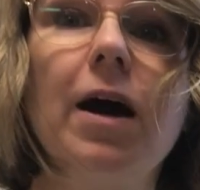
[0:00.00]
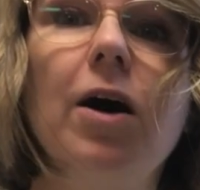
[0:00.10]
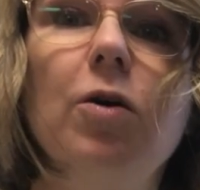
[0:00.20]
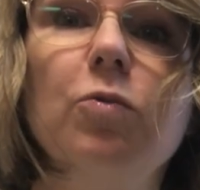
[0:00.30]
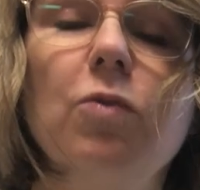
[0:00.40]

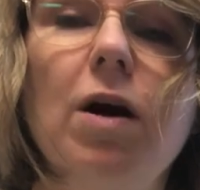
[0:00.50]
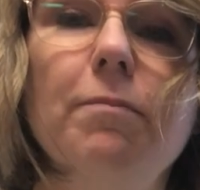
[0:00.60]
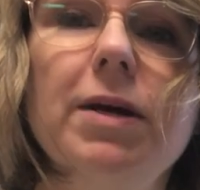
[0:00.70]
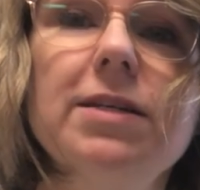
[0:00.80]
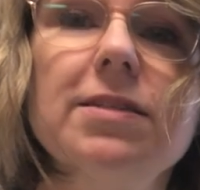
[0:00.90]
A
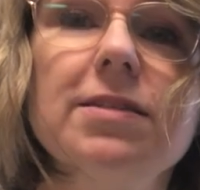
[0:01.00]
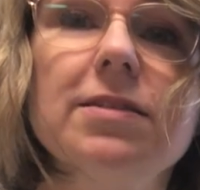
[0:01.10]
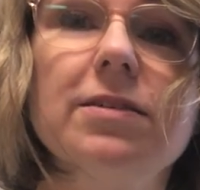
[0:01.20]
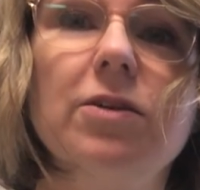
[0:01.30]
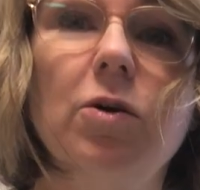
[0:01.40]
rhombus
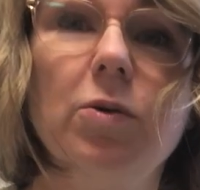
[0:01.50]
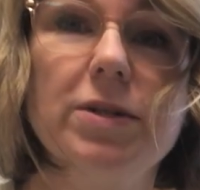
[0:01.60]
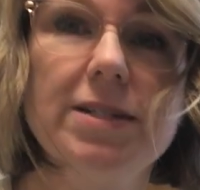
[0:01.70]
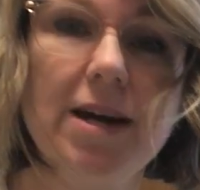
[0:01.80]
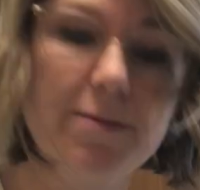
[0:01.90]
or
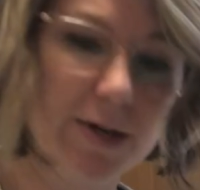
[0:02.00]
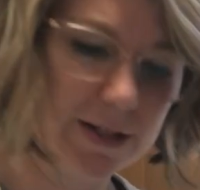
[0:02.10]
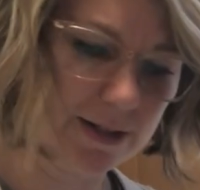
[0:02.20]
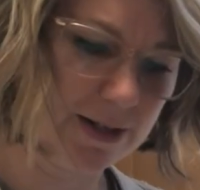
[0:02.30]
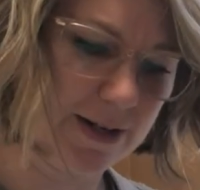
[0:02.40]
diamond.